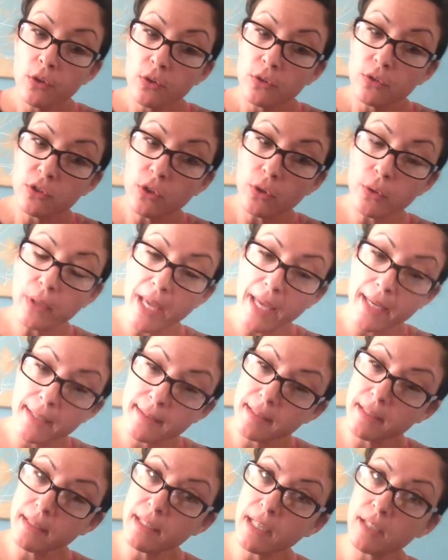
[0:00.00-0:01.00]
So
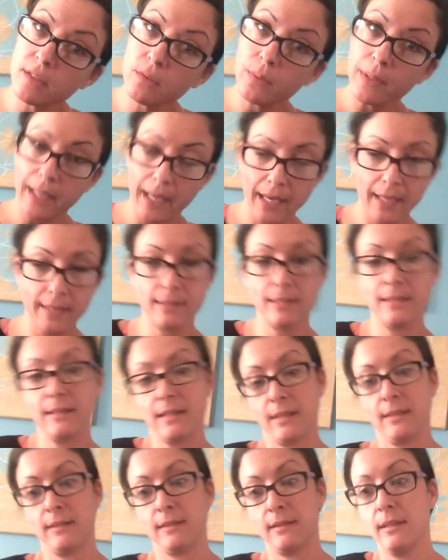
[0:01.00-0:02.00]
Casey does what Casey
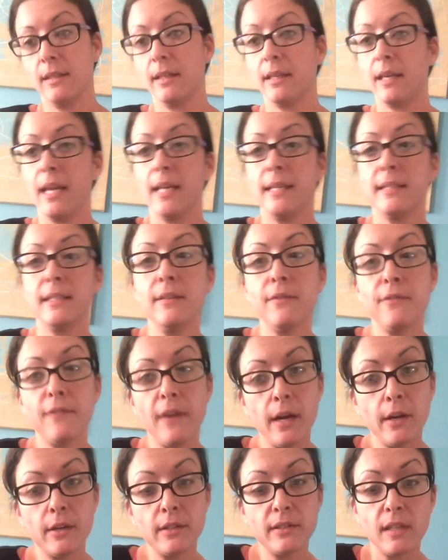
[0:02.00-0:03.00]
does. Casey
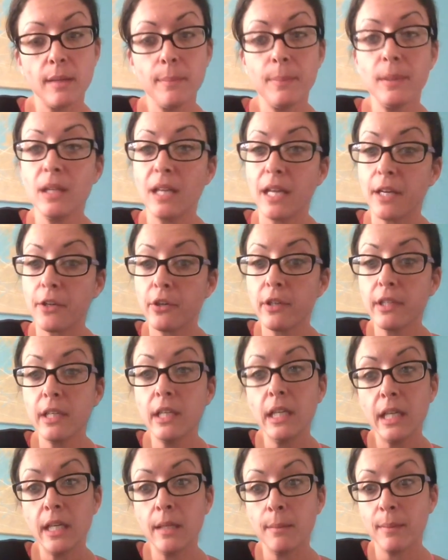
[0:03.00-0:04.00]
fires up a letter and
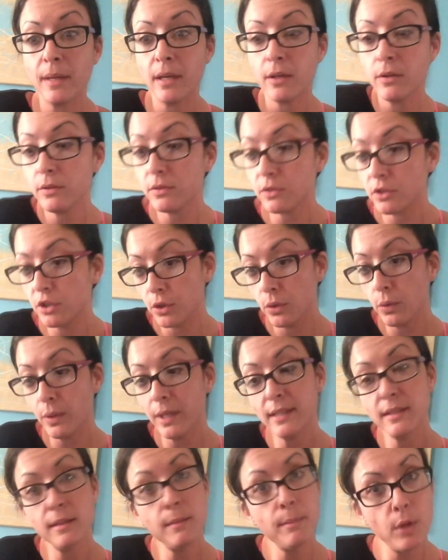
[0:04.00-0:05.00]
an email to
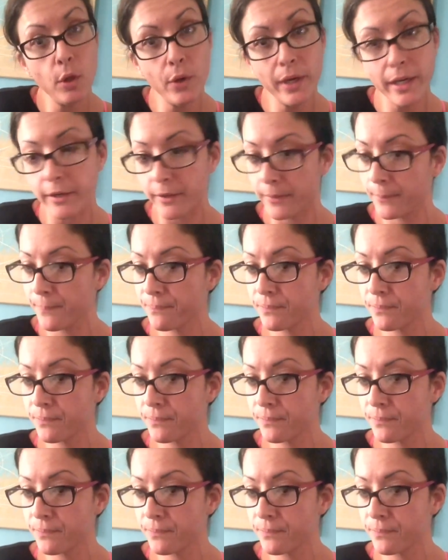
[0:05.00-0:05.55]
his employer.